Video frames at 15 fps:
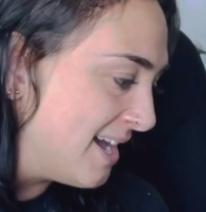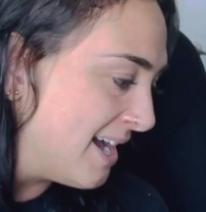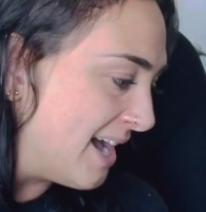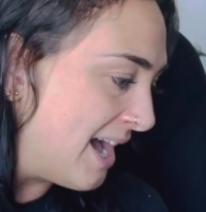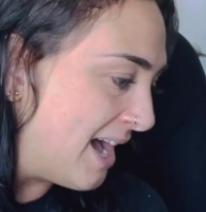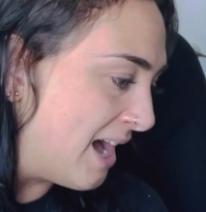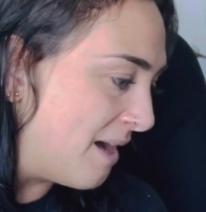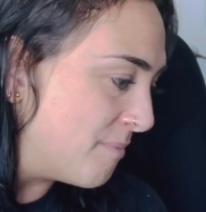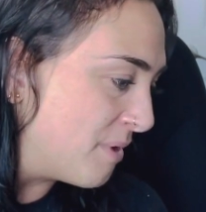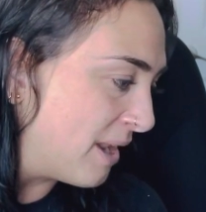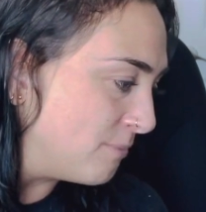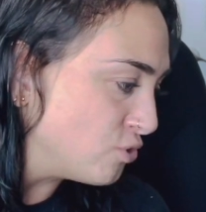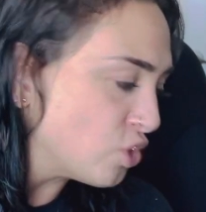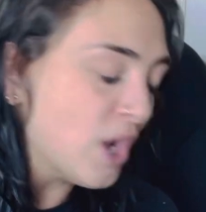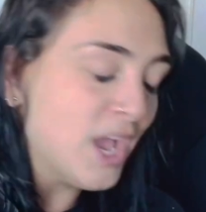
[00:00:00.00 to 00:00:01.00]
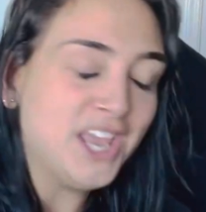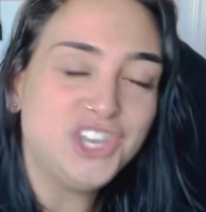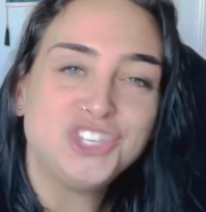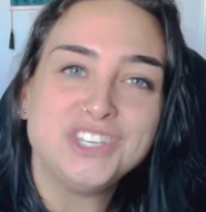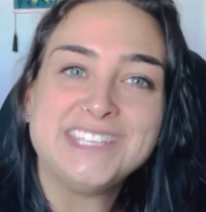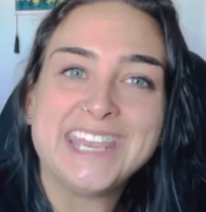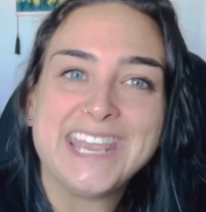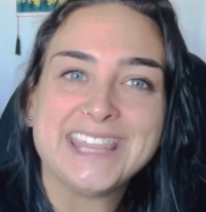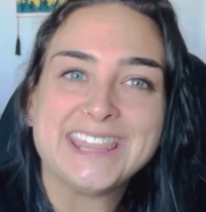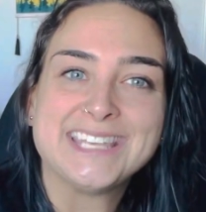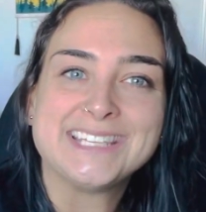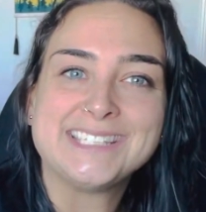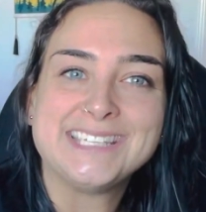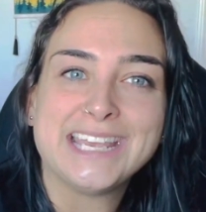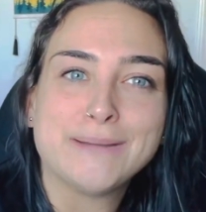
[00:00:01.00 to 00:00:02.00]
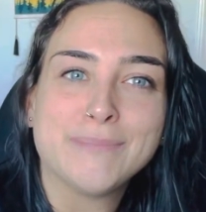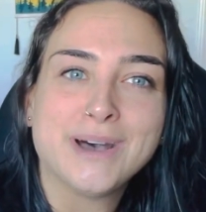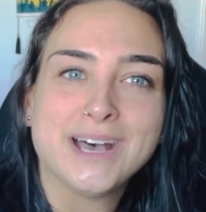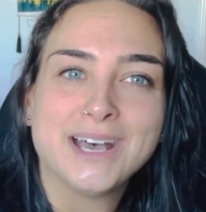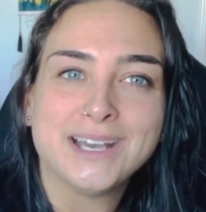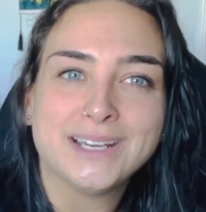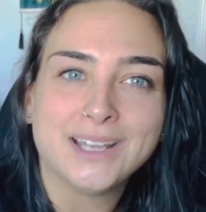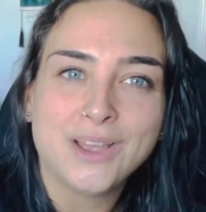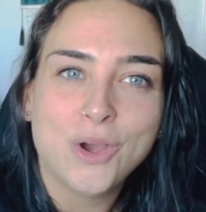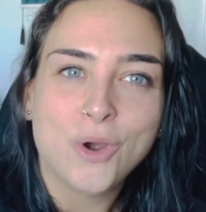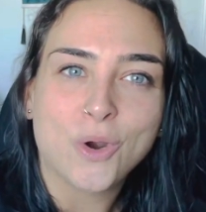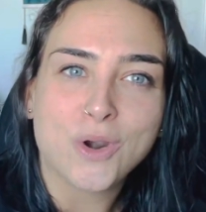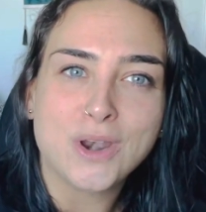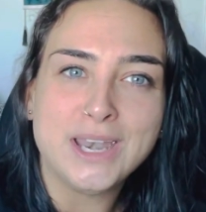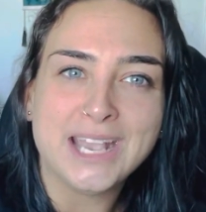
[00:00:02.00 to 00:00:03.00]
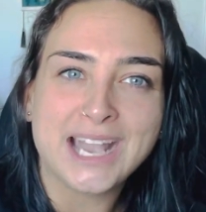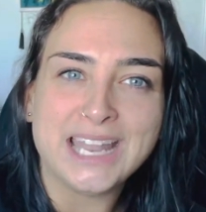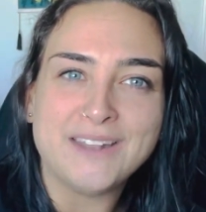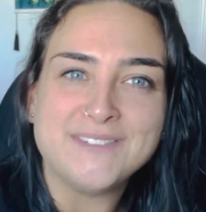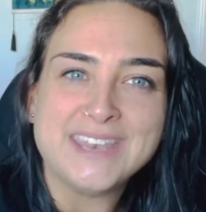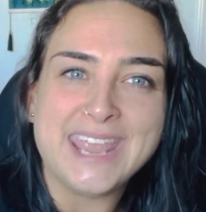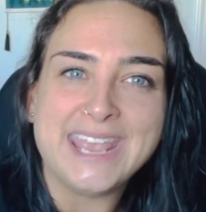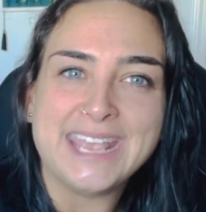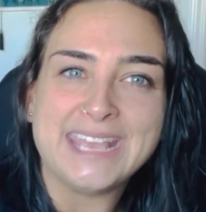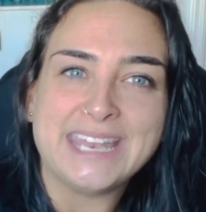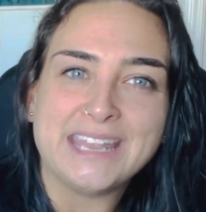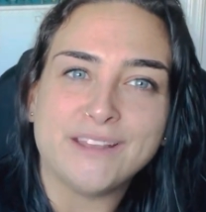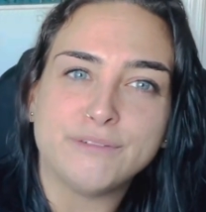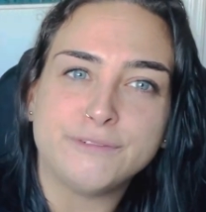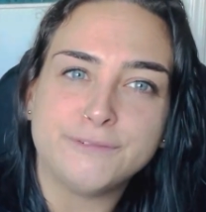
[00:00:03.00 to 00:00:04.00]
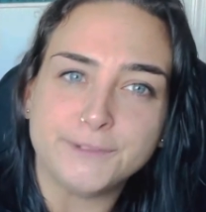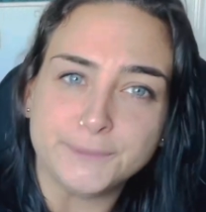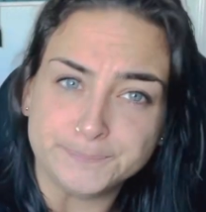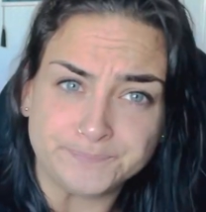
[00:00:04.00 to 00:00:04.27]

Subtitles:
But I'm trying to take the stigma or any kind of negative